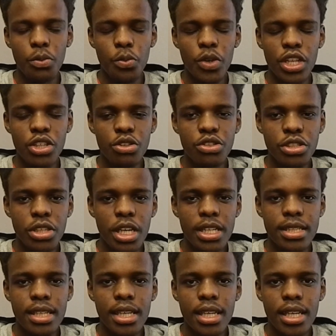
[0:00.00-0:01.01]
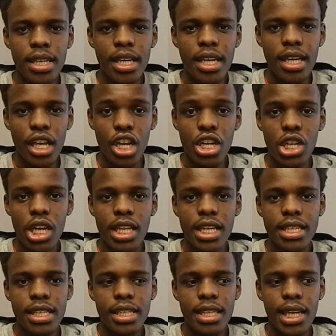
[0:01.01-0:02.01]
We need to start
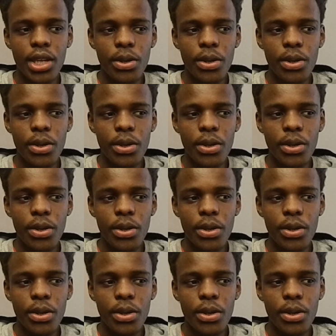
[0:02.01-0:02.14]
acknowledging that,